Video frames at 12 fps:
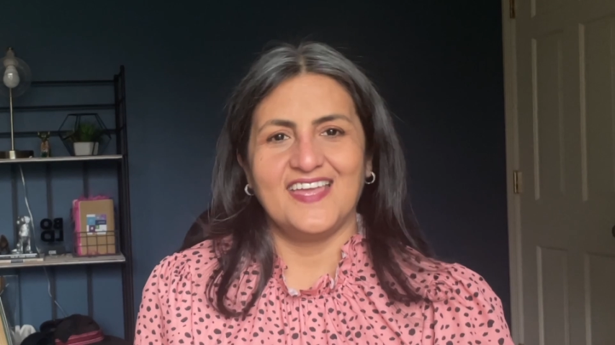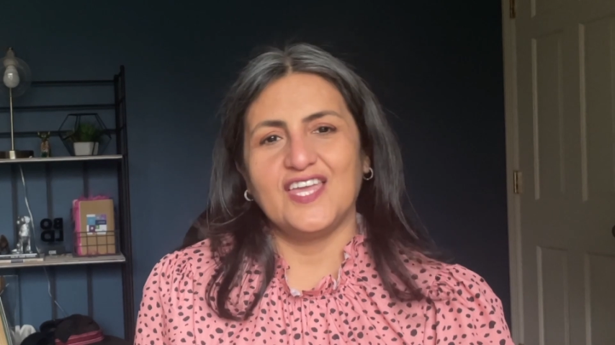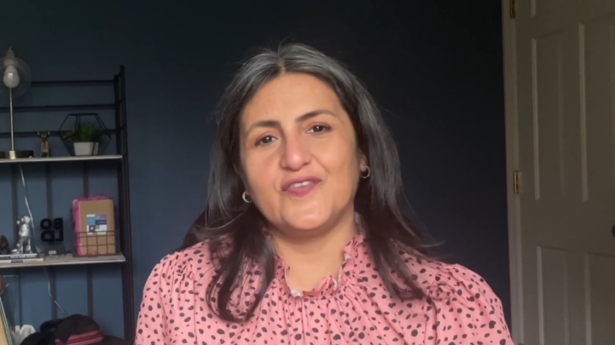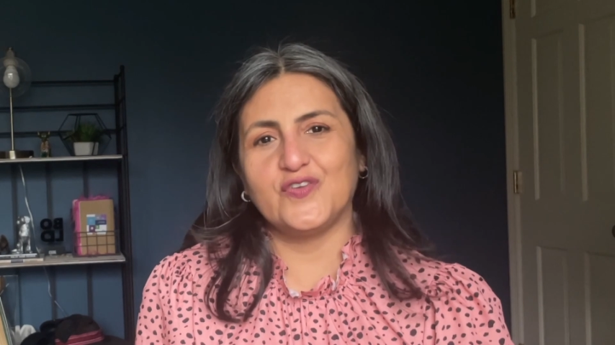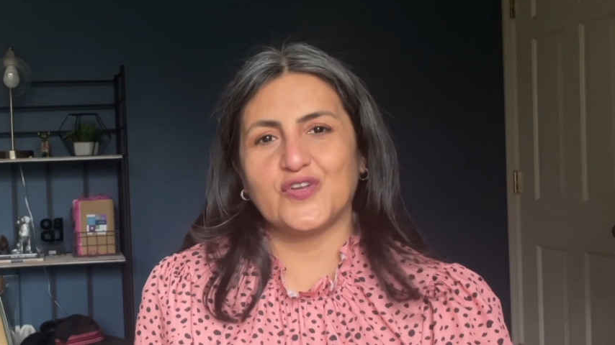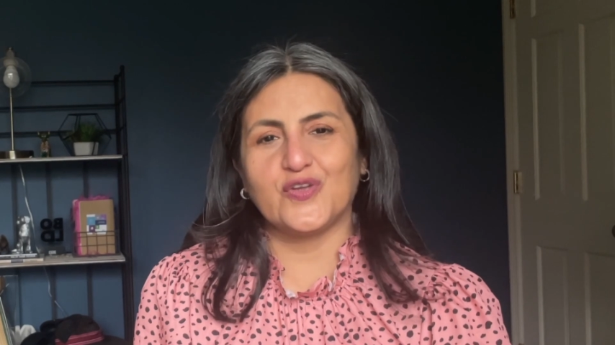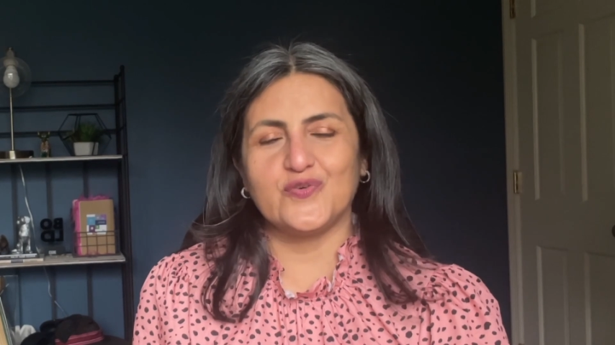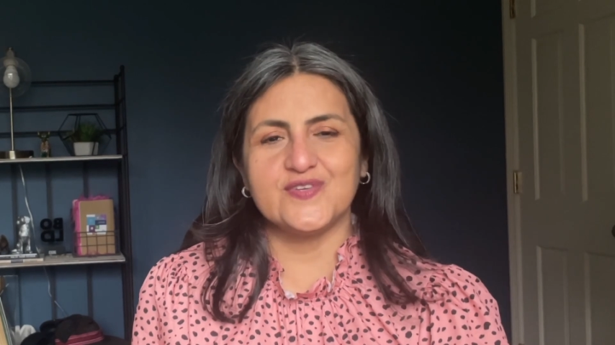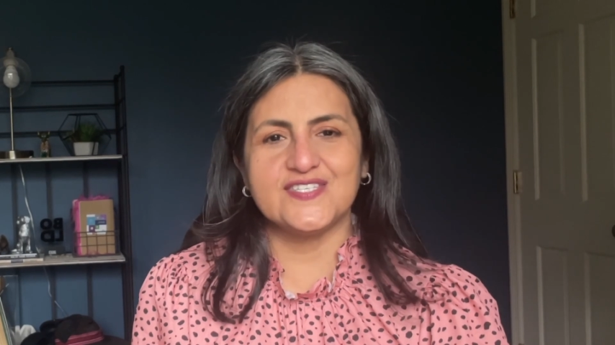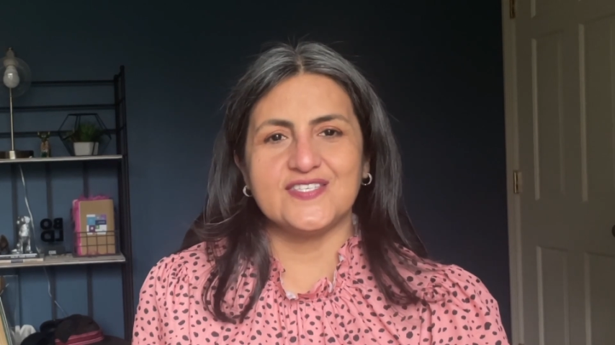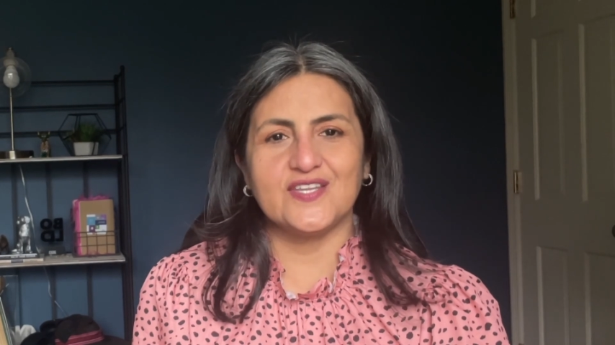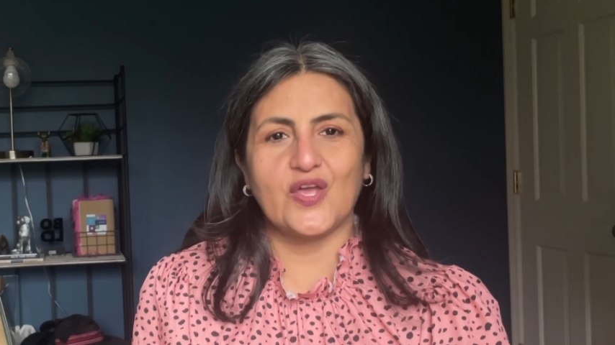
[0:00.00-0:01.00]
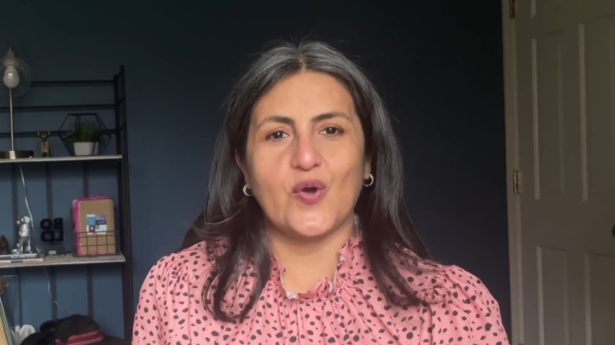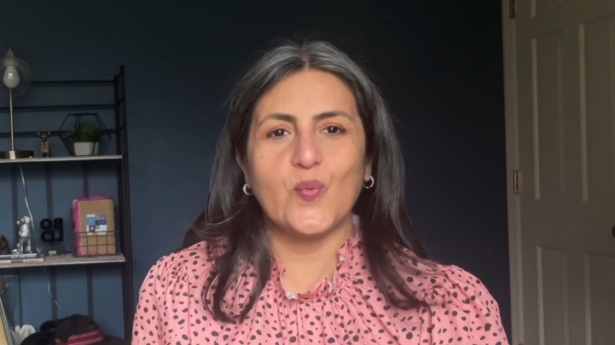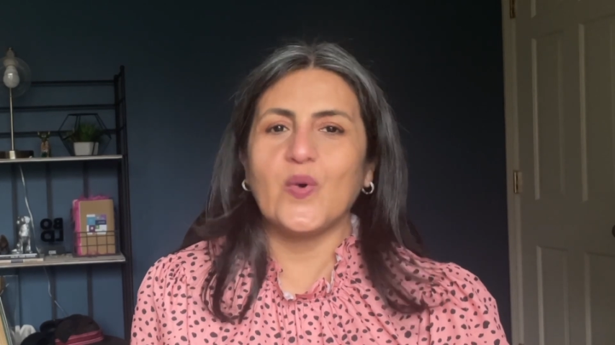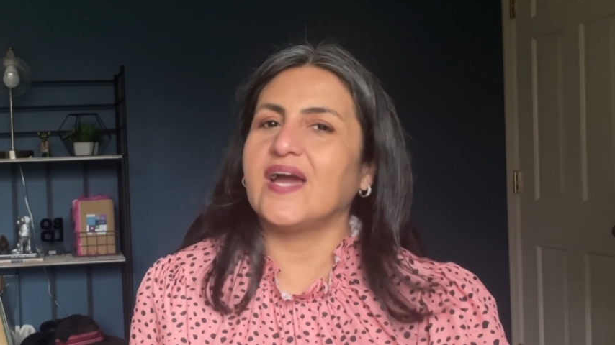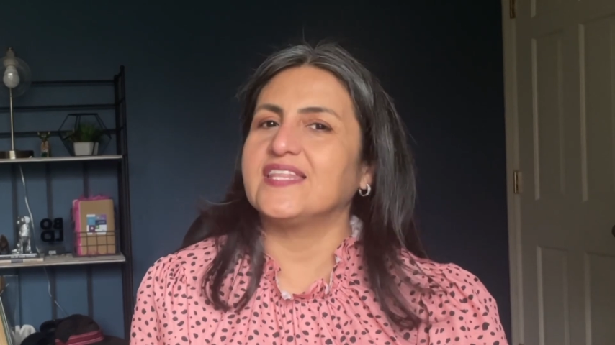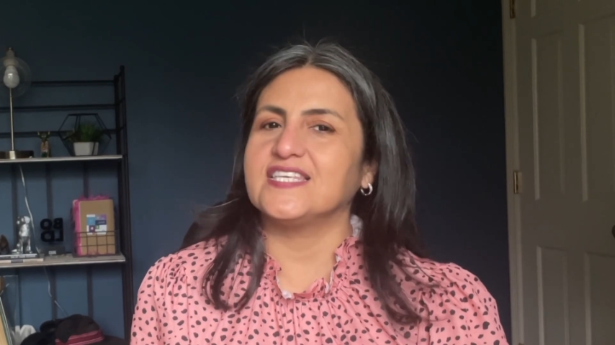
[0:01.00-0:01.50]
If you're curious to know
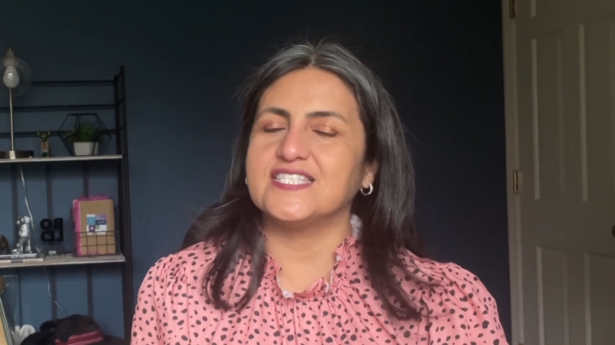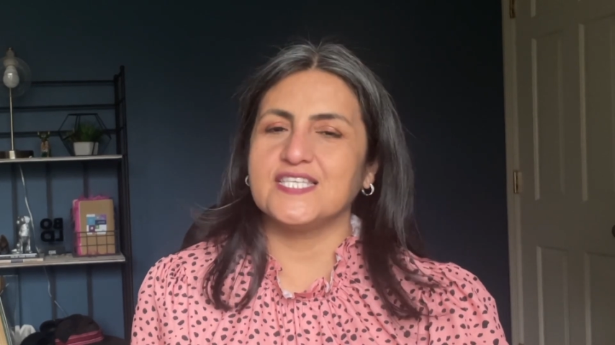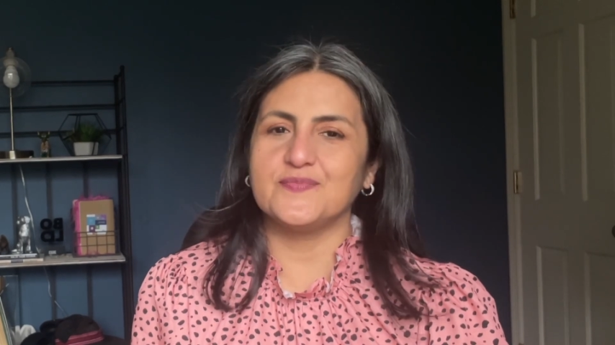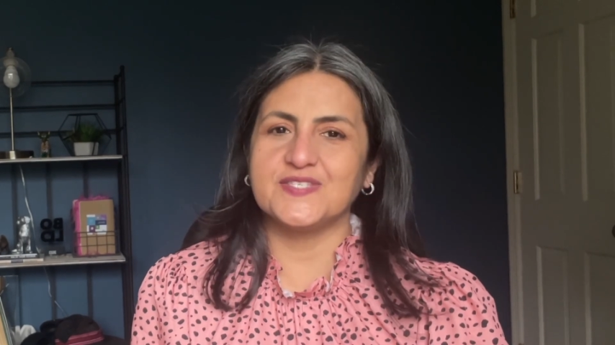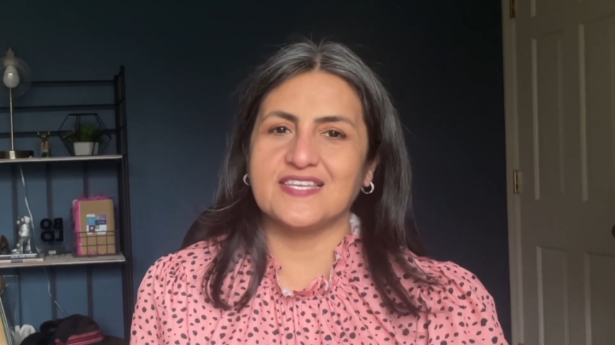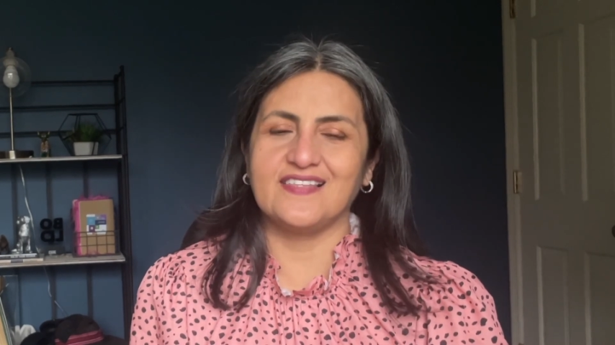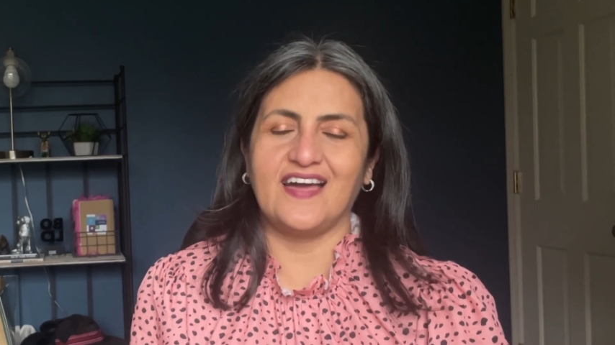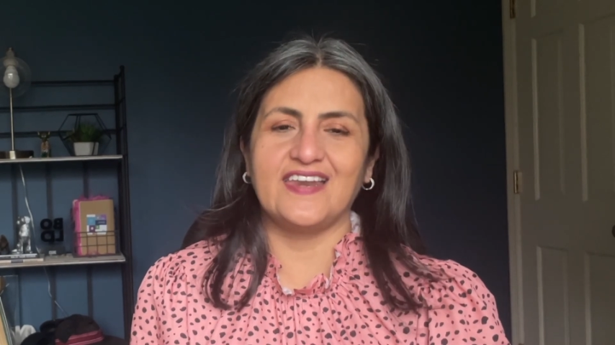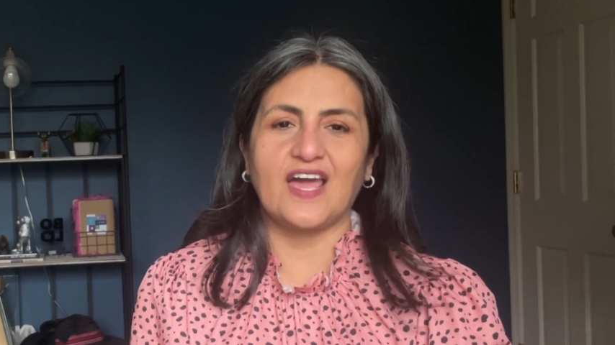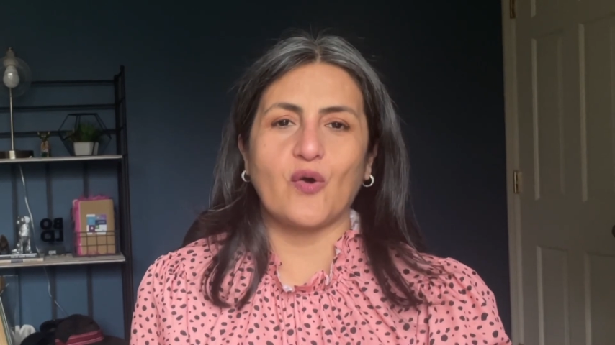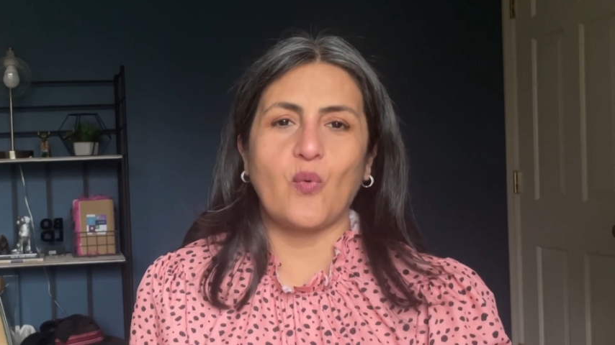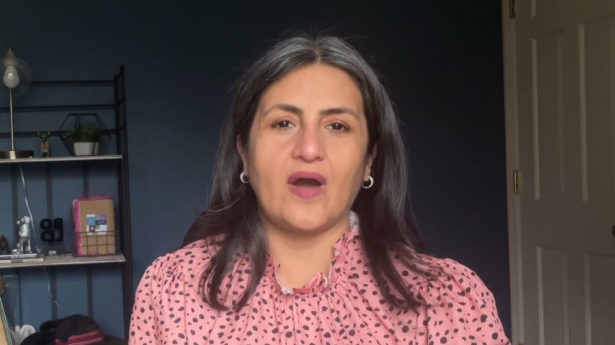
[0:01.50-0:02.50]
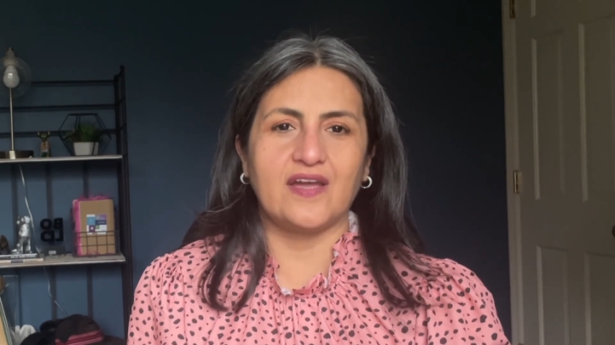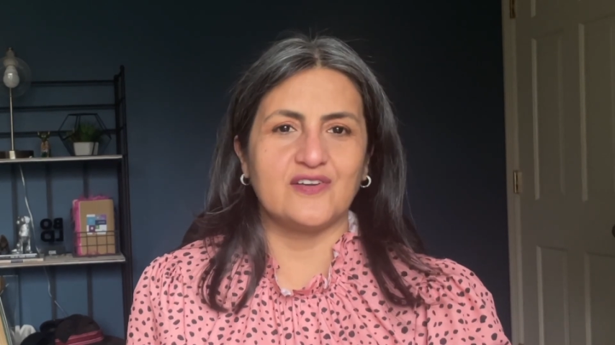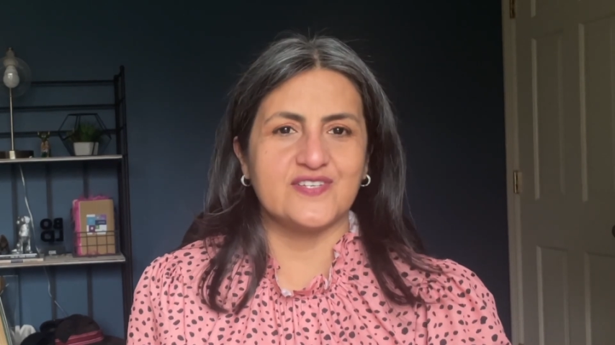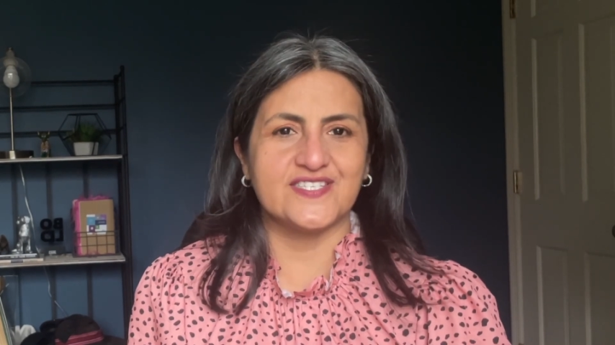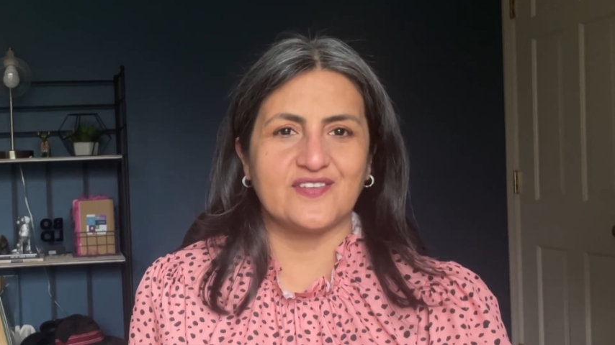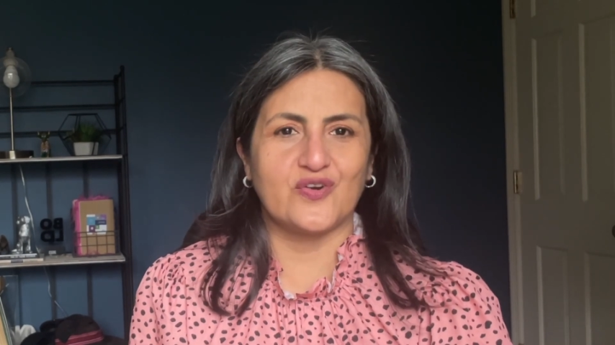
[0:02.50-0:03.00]
why did Sibcy Cline acquire
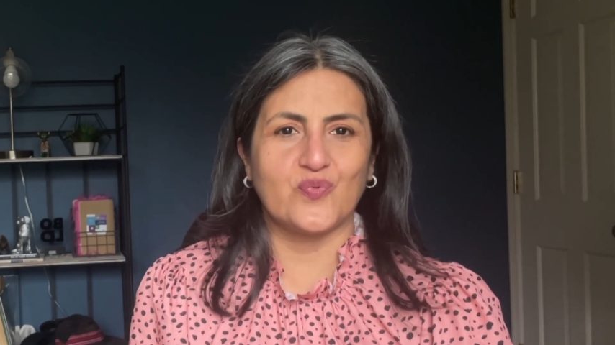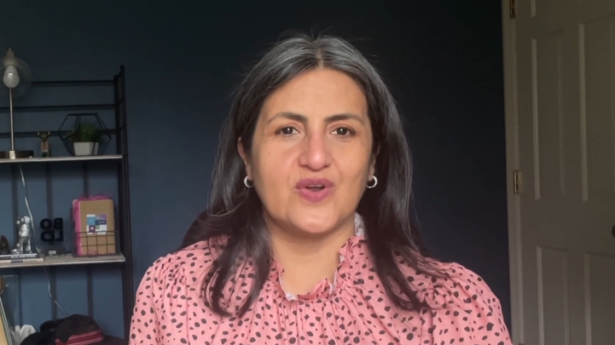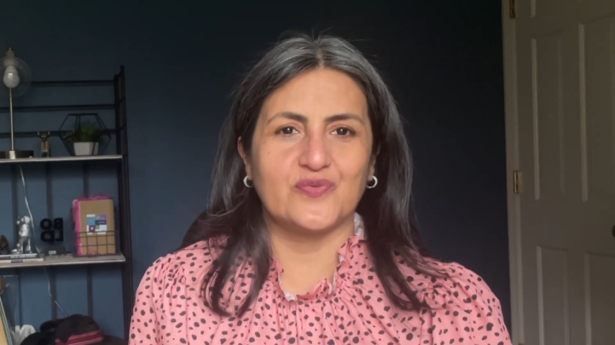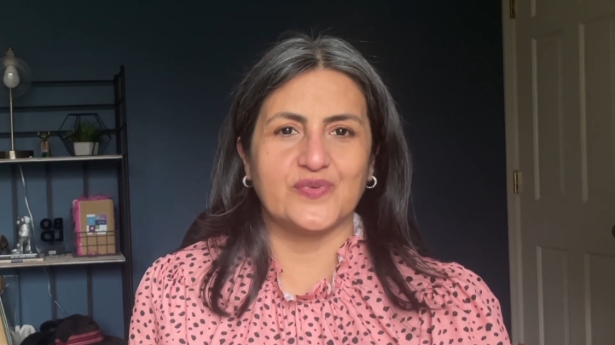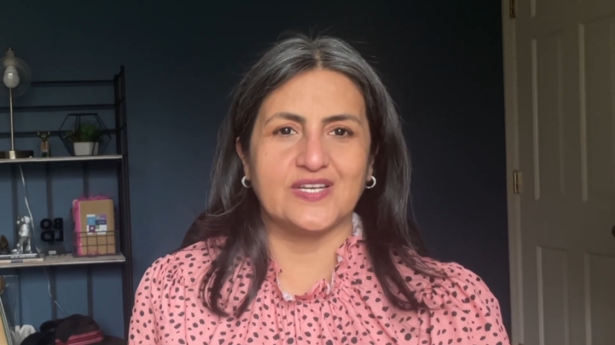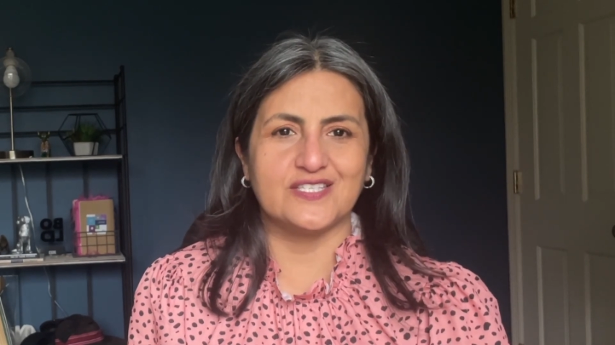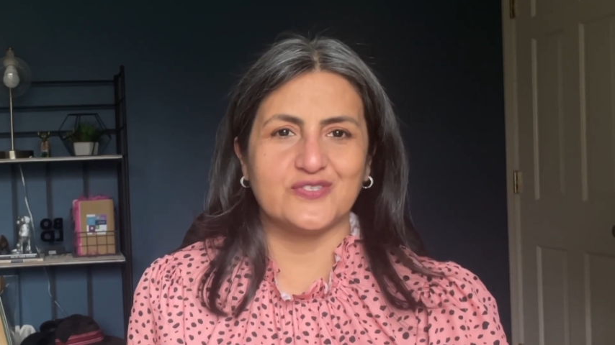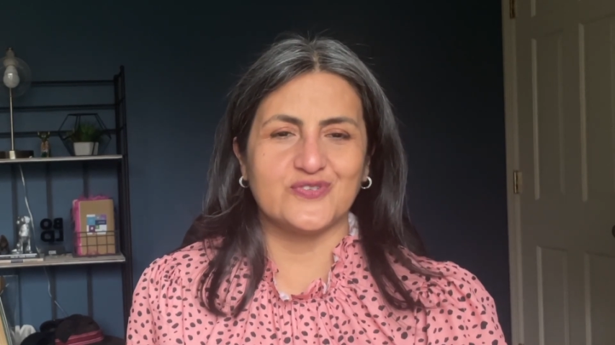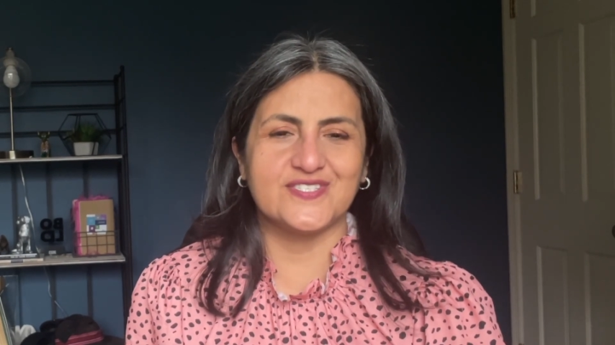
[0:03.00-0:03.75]
Star One Realtors,